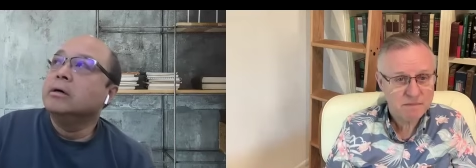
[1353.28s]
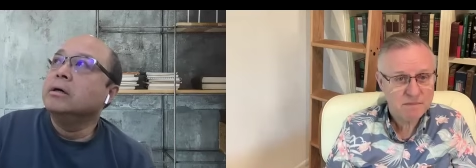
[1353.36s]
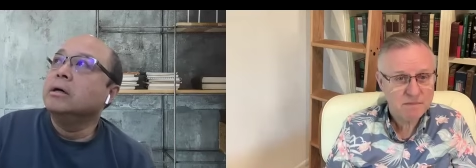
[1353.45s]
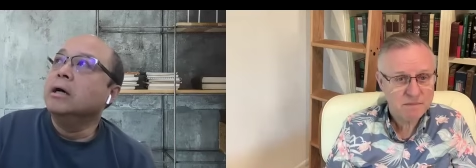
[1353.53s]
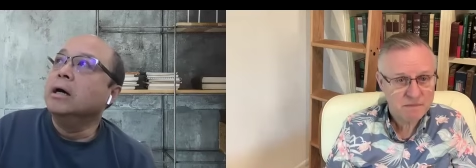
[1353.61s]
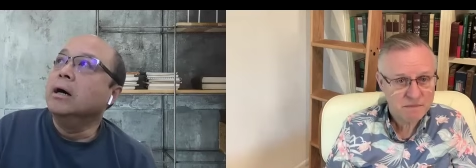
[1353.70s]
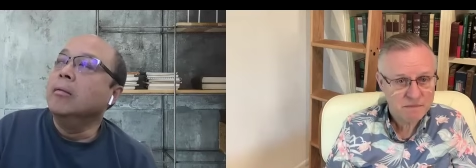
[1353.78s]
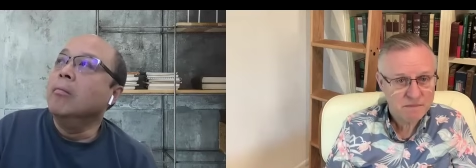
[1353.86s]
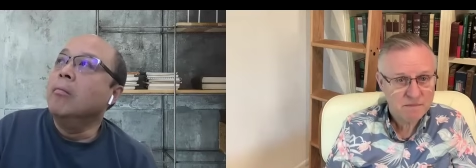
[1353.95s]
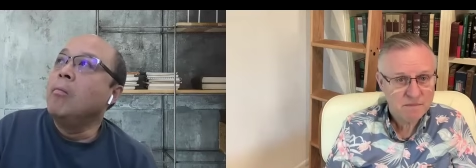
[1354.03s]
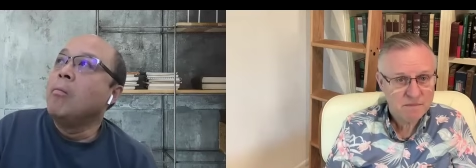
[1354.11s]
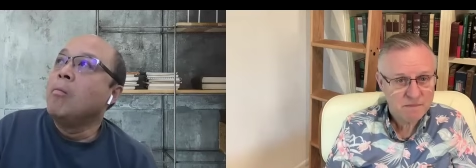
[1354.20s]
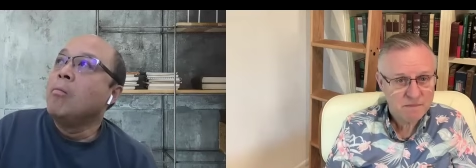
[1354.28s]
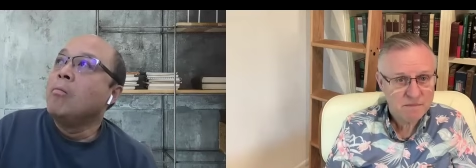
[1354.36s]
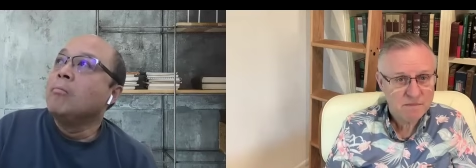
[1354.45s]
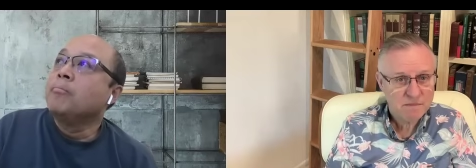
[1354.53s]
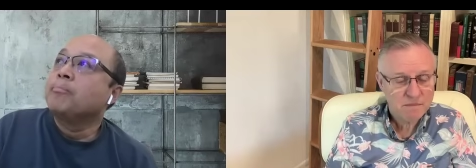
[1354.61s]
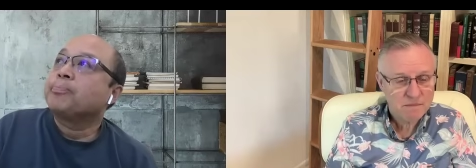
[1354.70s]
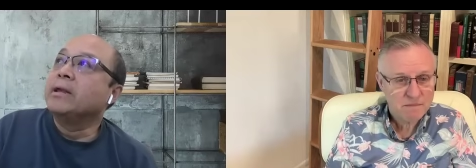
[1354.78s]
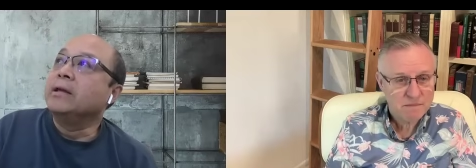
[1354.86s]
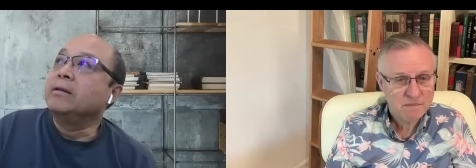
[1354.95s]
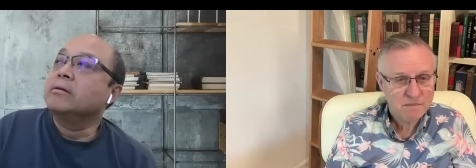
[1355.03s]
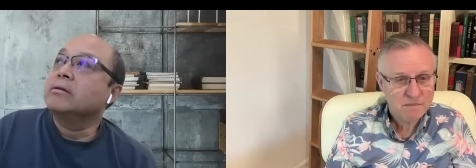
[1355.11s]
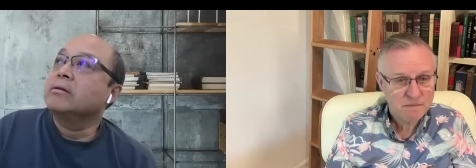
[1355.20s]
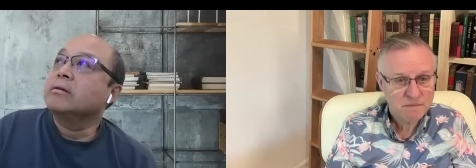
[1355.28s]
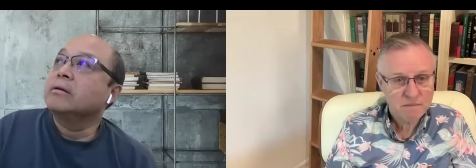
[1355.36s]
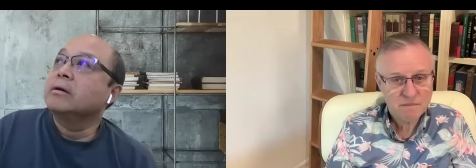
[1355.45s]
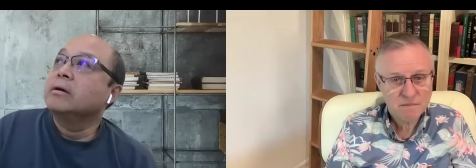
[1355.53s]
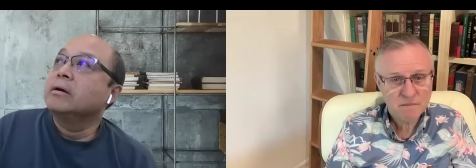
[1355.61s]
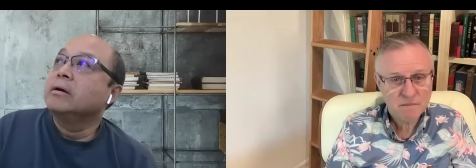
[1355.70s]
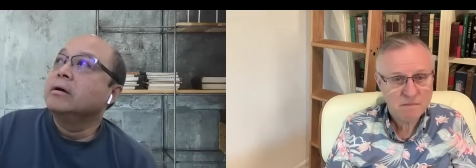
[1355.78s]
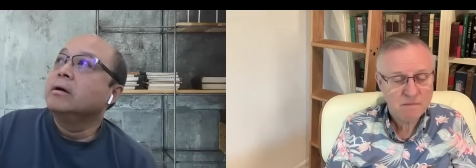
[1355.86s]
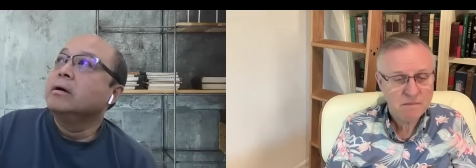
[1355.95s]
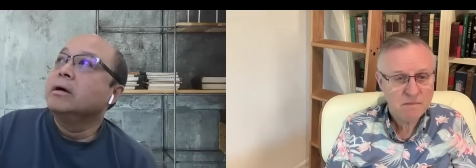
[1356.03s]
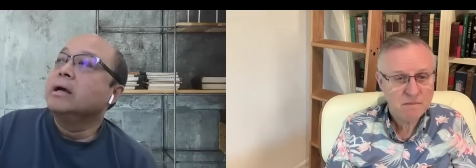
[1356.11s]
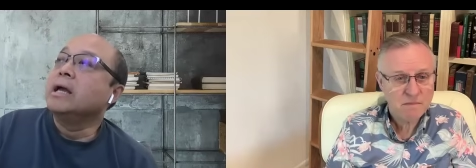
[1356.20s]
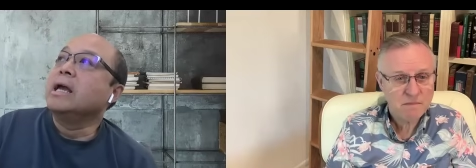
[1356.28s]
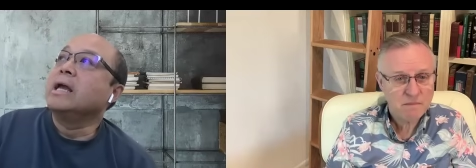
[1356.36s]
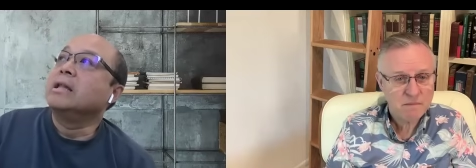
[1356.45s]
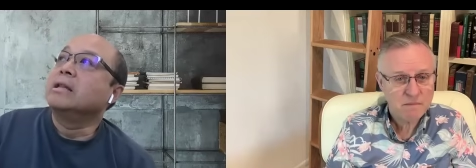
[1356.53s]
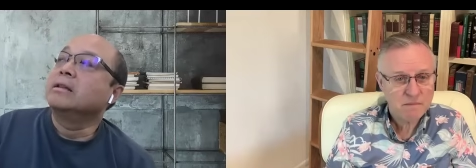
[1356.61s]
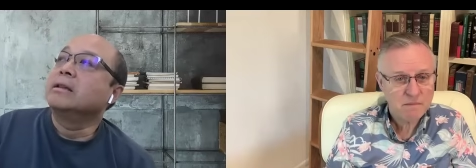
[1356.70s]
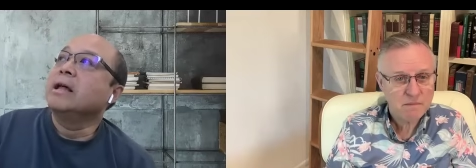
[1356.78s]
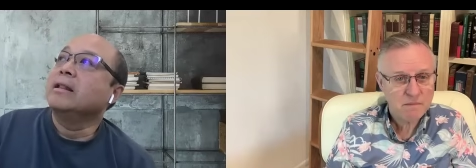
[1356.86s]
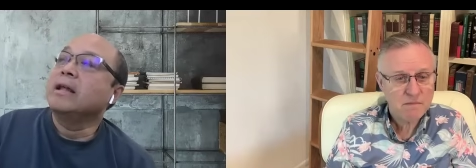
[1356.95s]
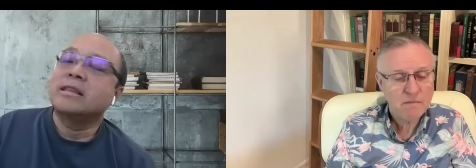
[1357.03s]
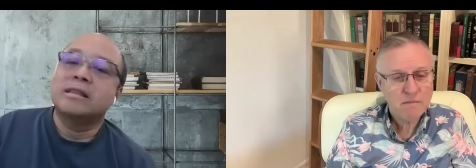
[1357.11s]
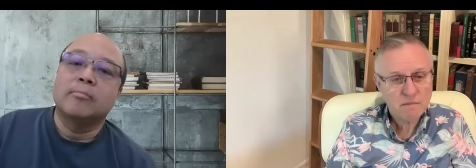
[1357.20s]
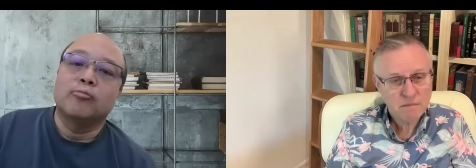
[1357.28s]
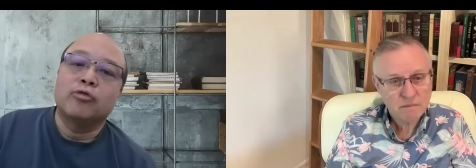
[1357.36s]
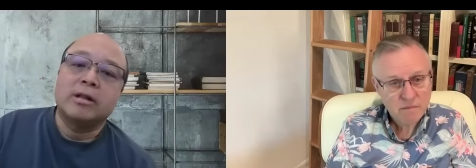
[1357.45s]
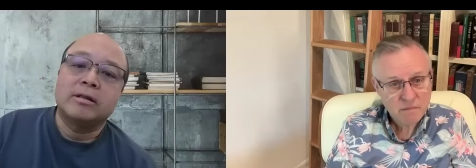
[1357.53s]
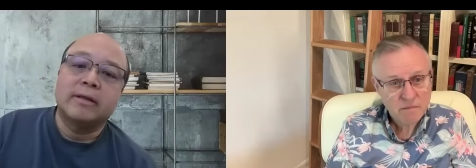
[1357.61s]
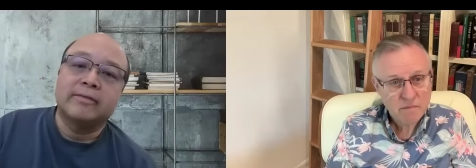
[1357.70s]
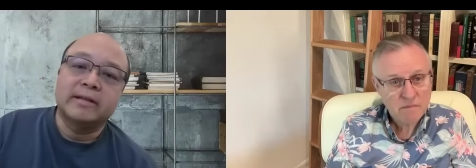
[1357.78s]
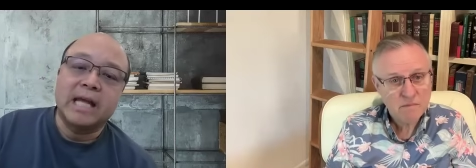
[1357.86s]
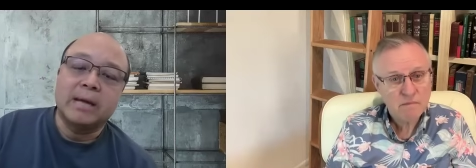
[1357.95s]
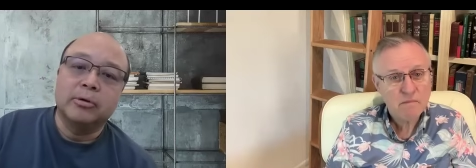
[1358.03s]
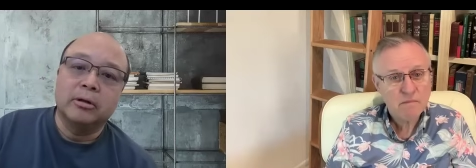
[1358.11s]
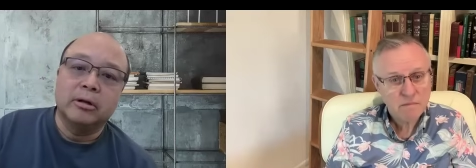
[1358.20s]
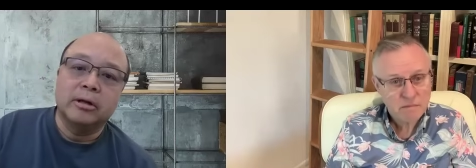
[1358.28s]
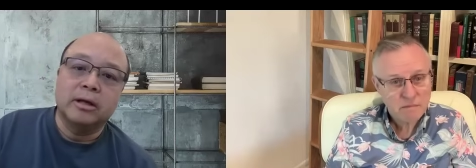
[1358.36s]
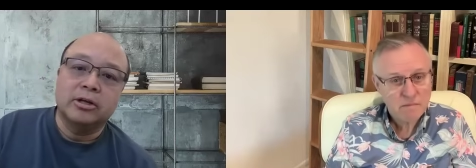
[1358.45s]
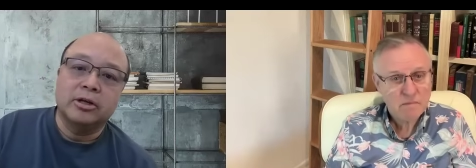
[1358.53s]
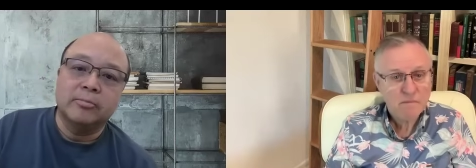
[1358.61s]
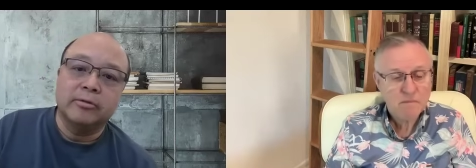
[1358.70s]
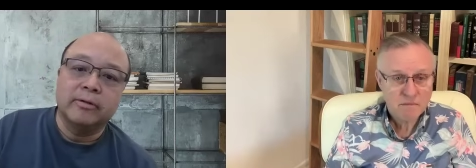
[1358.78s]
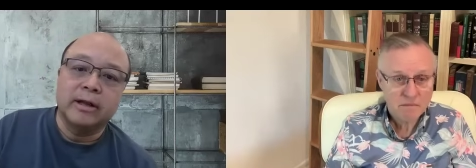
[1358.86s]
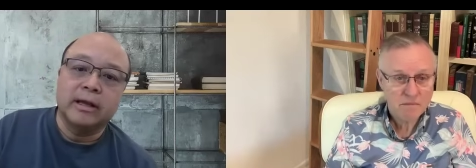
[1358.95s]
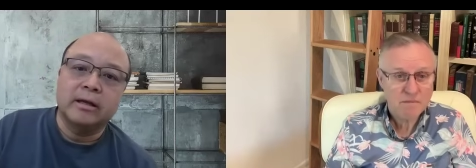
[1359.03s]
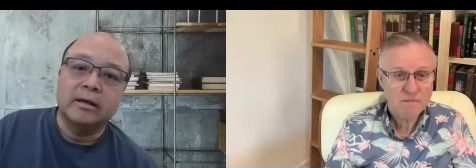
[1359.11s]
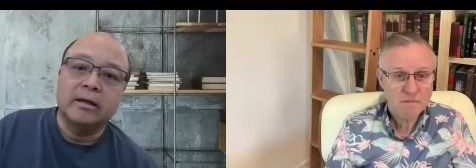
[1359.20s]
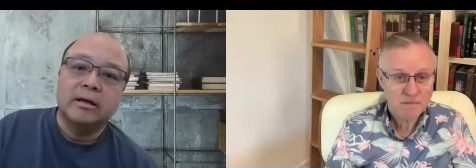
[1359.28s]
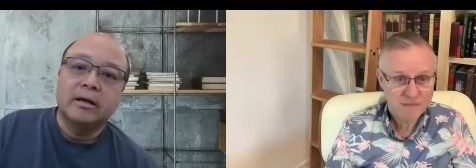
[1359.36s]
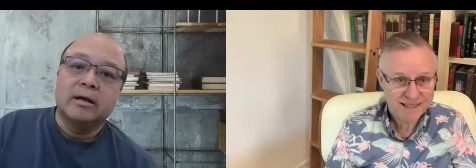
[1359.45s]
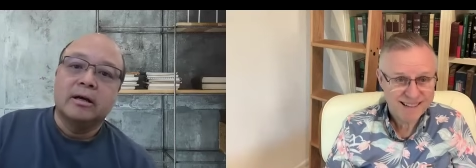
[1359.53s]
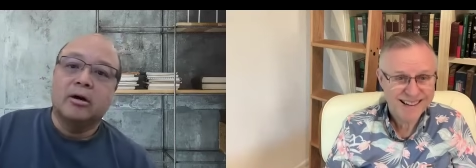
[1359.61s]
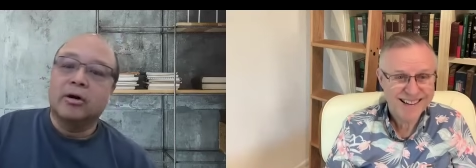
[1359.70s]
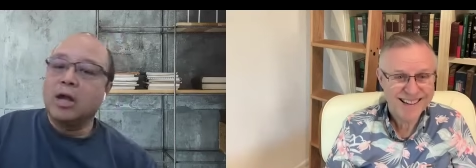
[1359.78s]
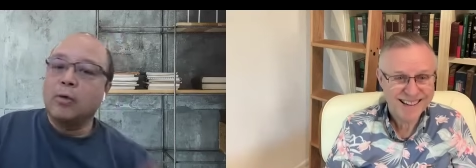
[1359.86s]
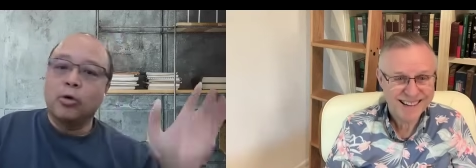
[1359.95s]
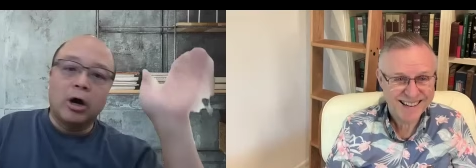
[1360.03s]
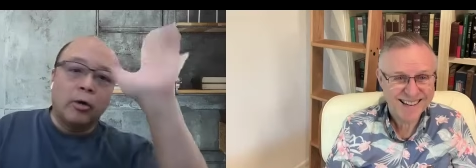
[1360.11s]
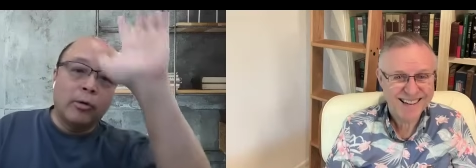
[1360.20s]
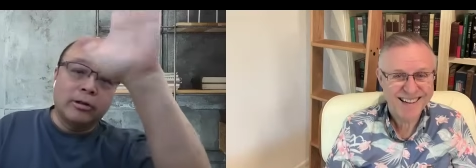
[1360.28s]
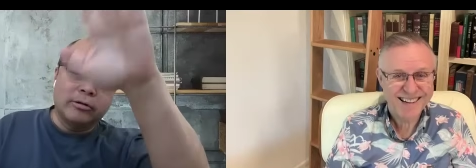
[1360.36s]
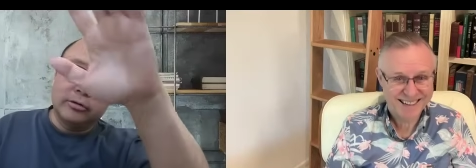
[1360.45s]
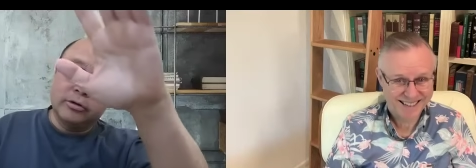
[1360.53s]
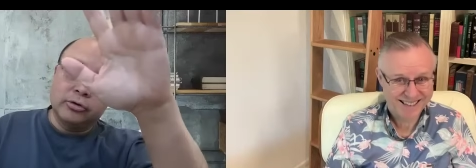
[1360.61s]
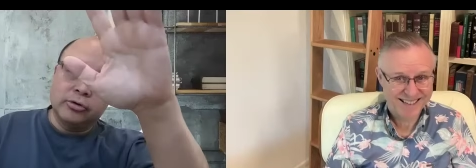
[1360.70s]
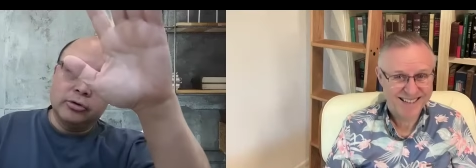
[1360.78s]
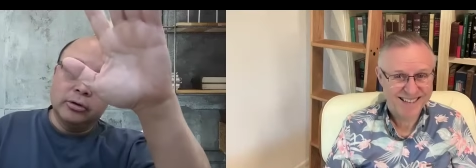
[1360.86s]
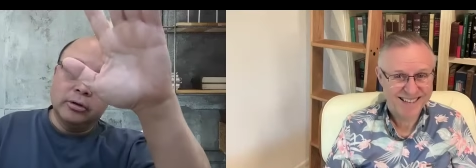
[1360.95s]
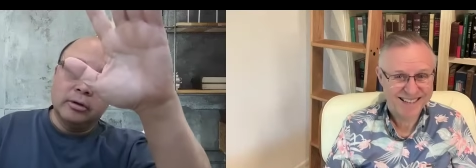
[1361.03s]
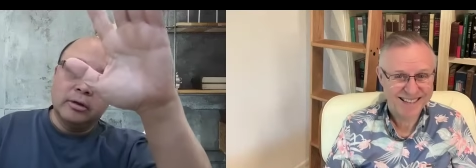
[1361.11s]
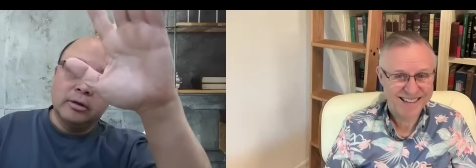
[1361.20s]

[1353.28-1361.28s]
Speaker 1: um it's it's le- less than reset the table in terms of like okay we're always doing the google